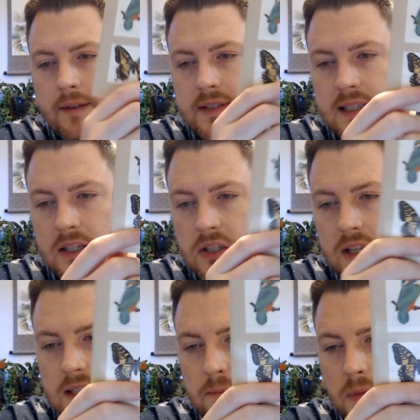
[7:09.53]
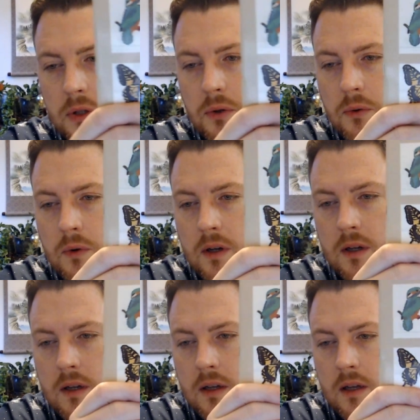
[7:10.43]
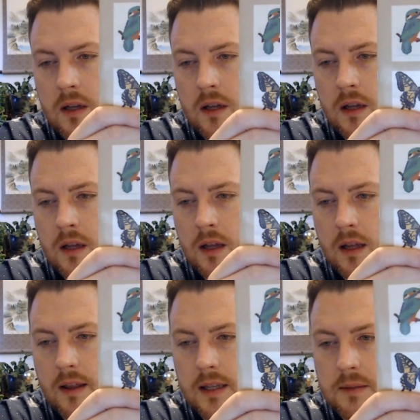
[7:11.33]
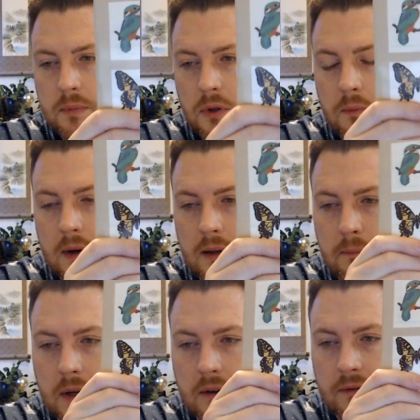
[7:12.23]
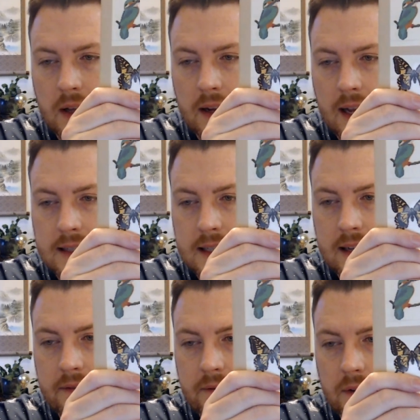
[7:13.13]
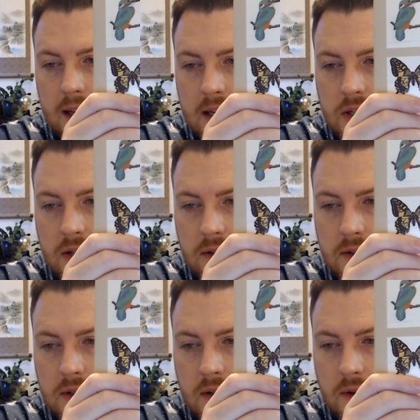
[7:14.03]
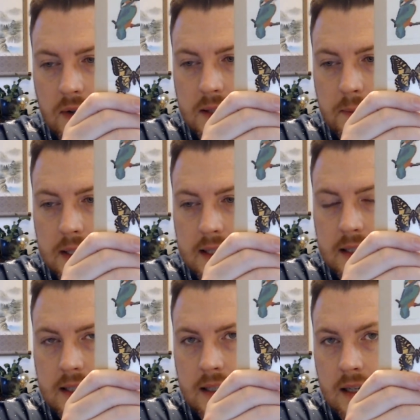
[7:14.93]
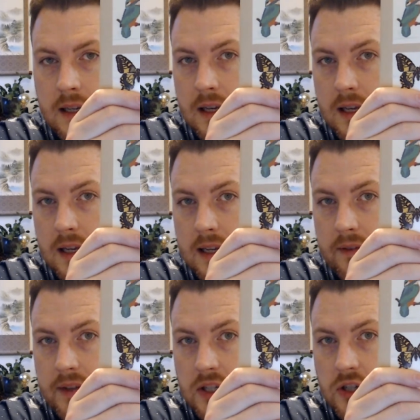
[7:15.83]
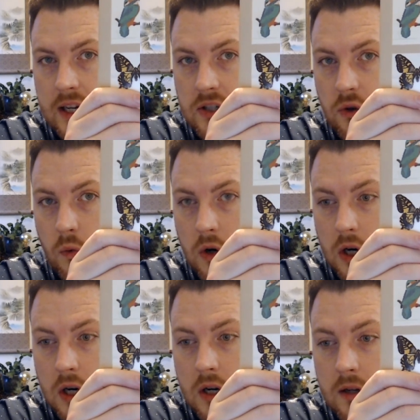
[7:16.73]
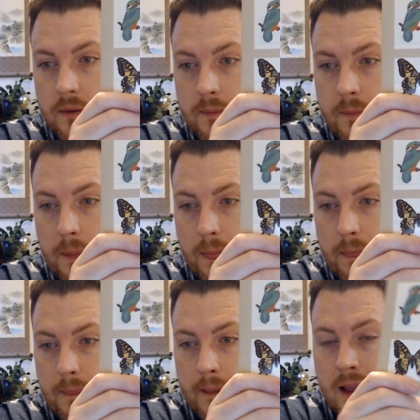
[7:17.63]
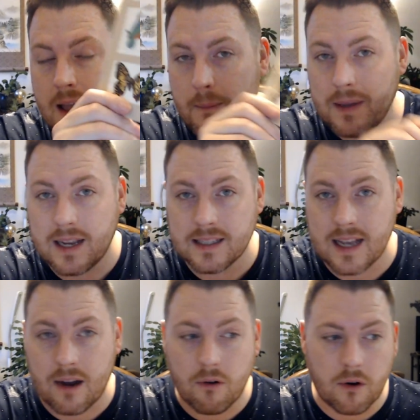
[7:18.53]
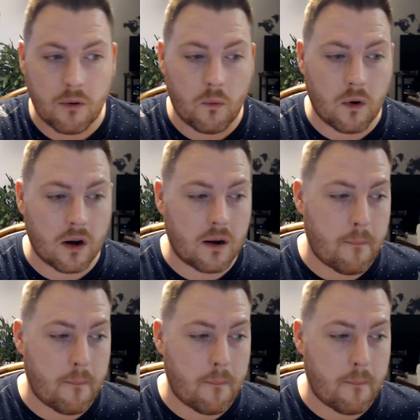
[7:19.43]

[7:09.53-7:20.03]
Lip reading: stitched this blue butterfly as a gift for last year's Christmas gift exchange at work. Because our work